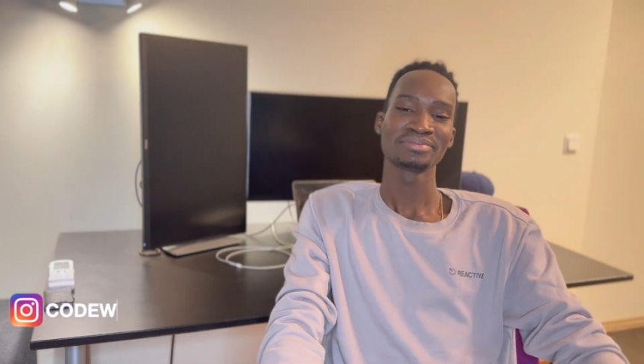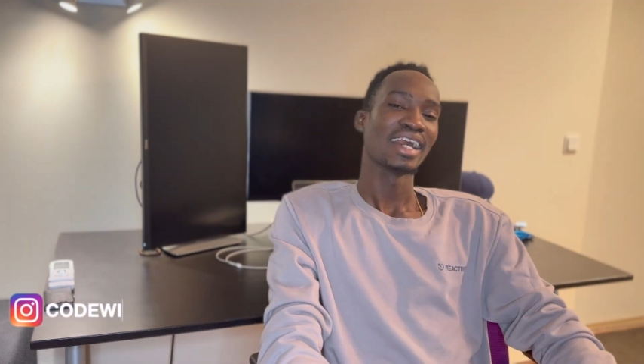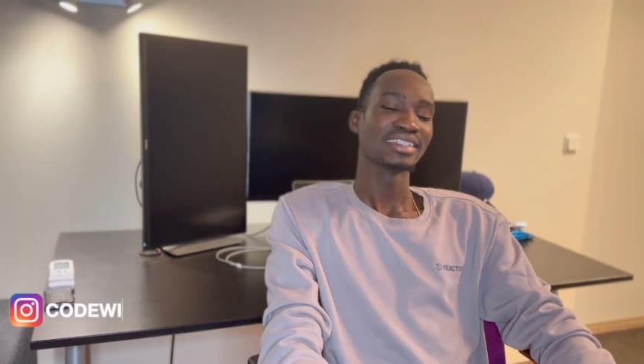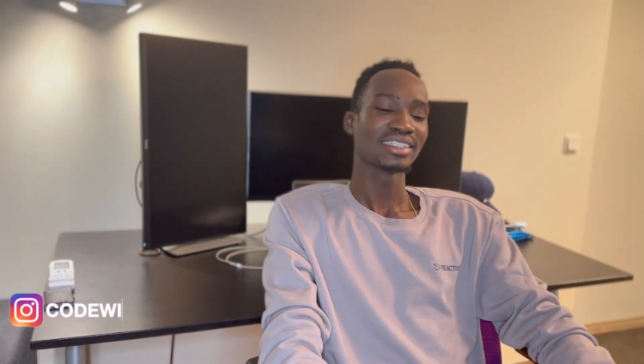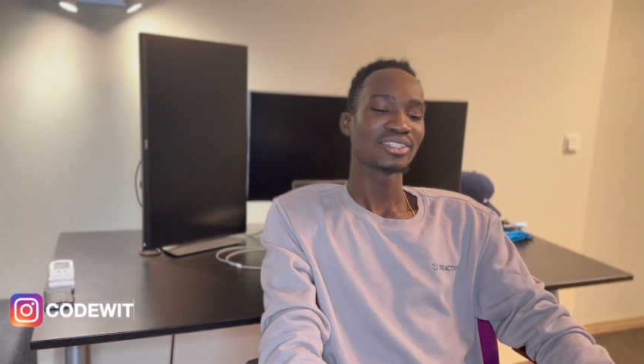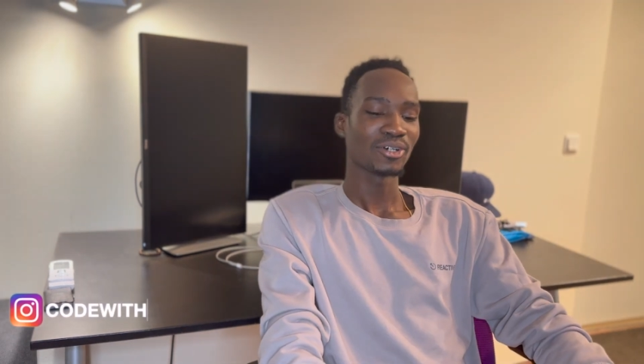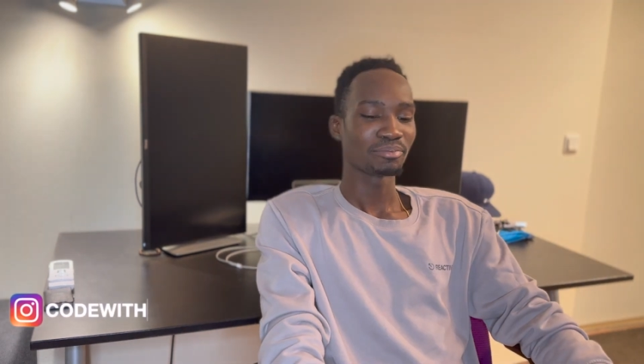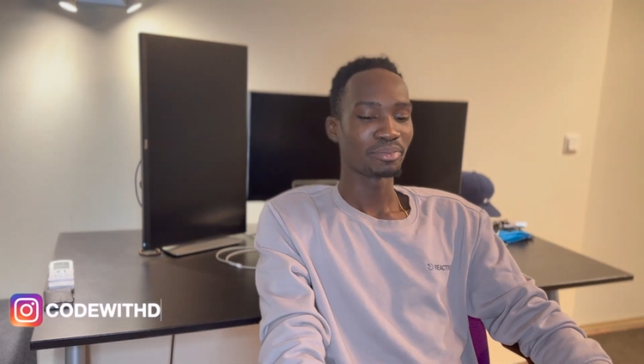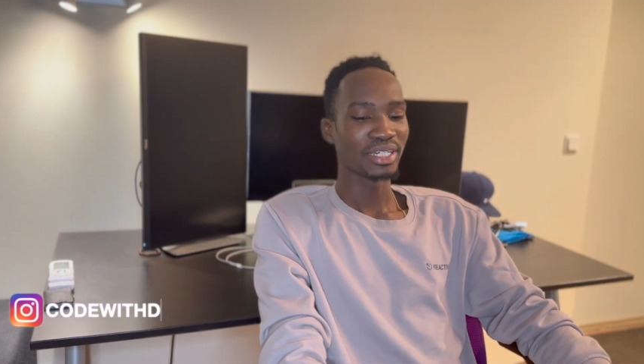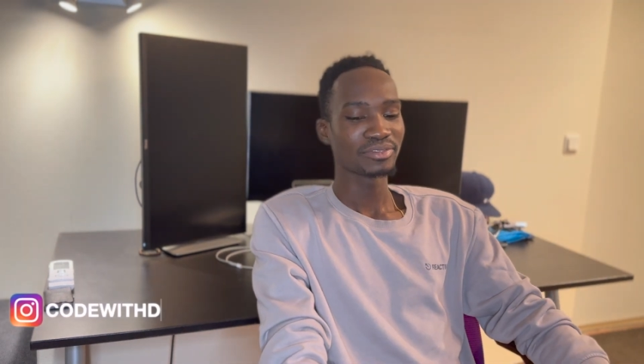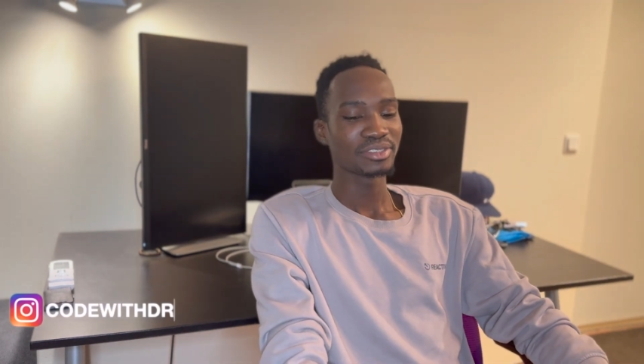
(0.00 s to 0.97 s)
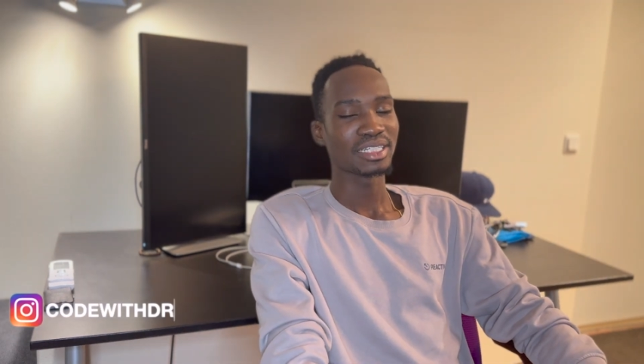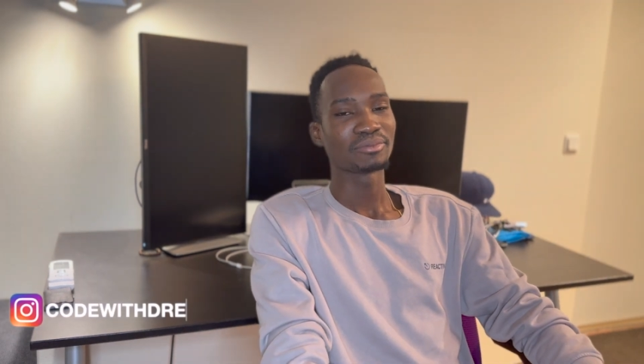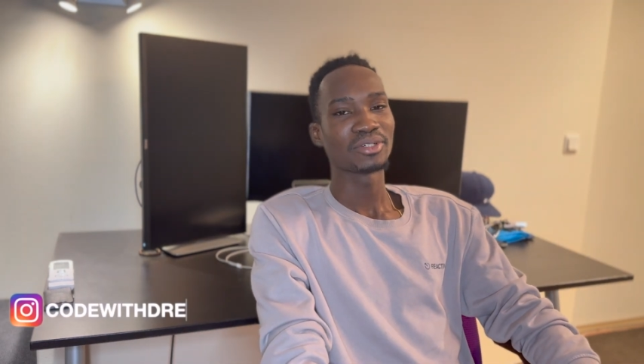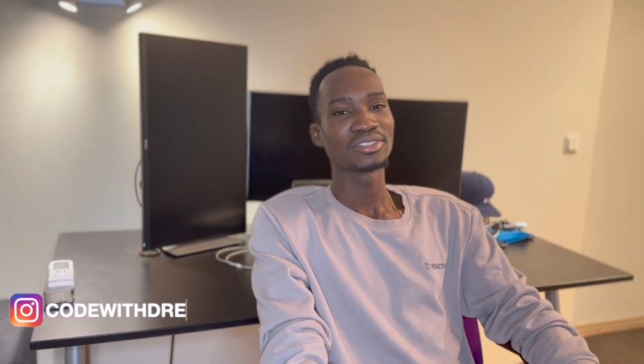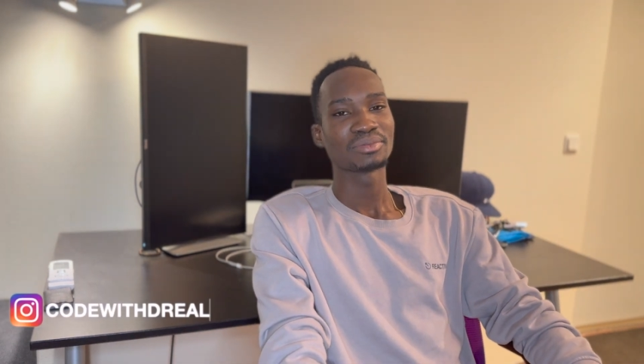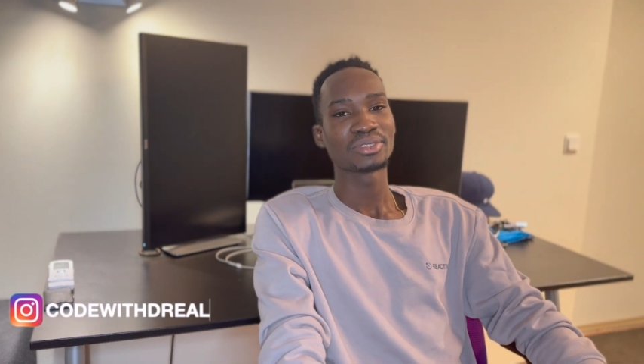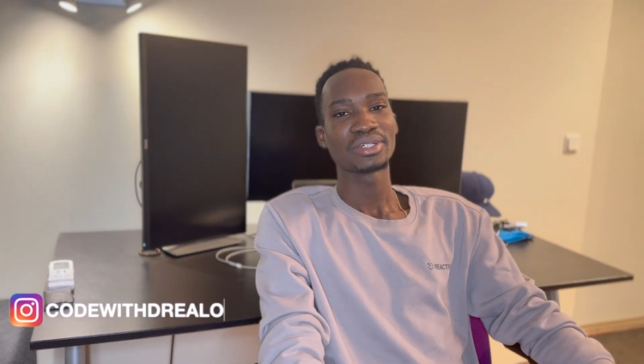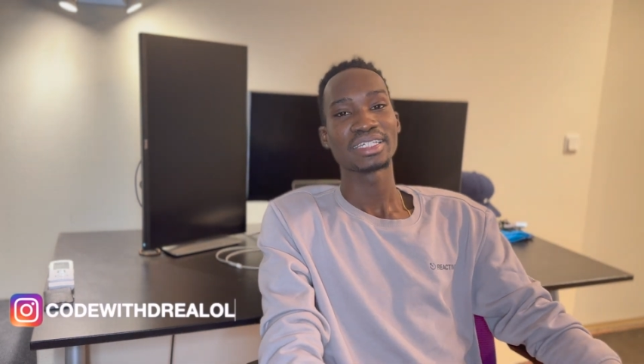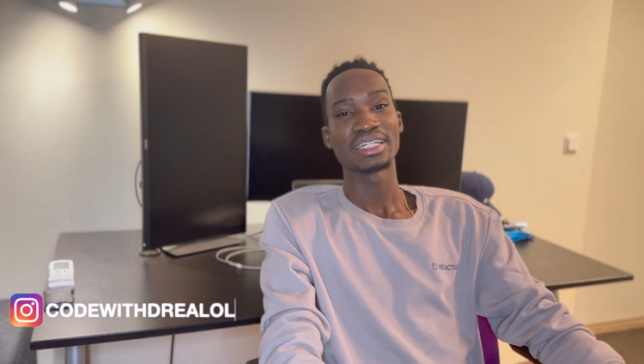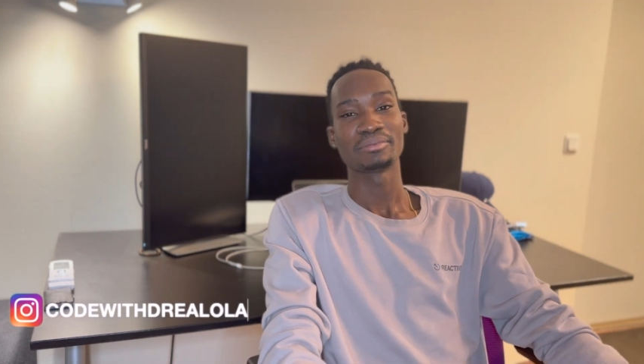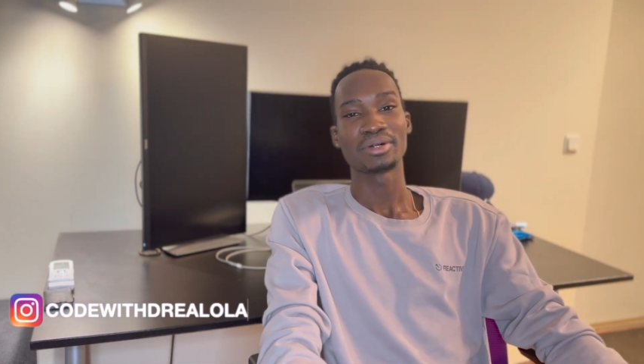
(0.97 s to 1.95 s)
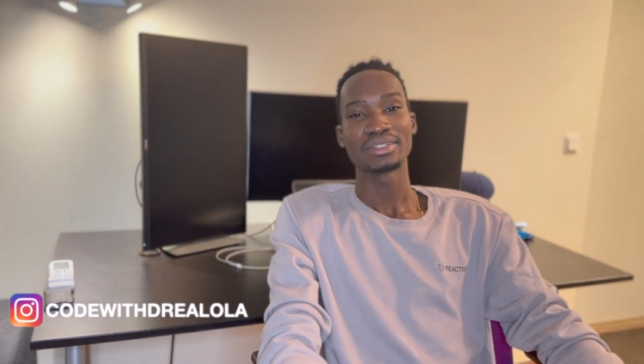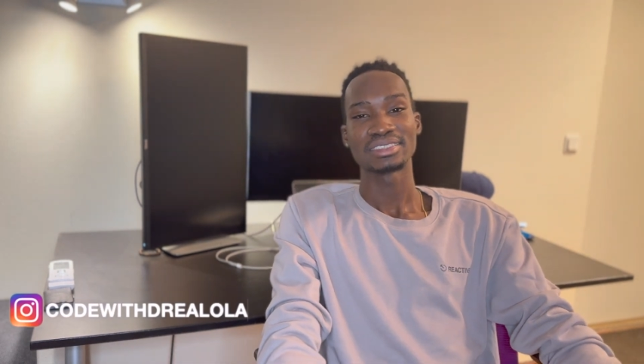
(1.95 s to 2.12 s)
and the third point which i'm going to be talking about